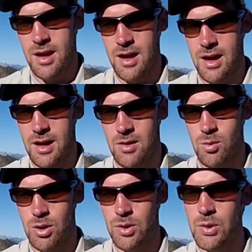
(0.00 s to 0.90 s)

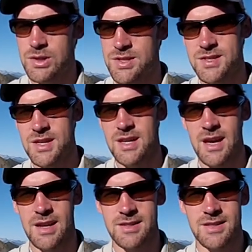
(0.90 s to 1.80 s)
and we're going to
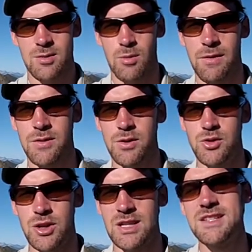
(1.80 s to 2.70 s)
stay at
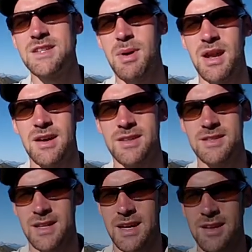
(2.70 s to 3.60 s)
Refuge Elisabetta
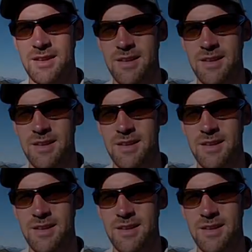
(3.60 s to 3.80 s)
tonight.